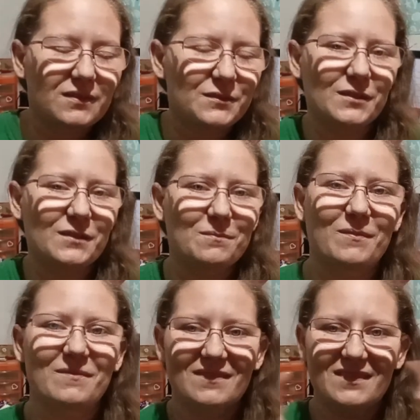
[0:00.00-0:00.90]
With
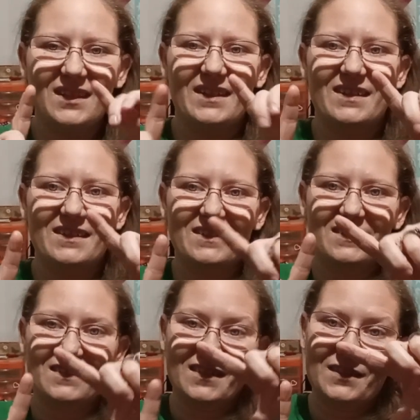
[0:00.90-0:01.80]
like
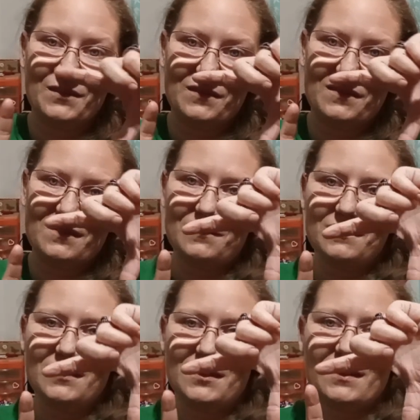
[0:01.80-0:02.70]
this
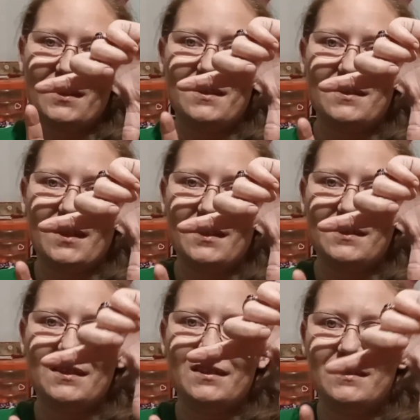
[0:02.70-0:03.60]
kind of sizing.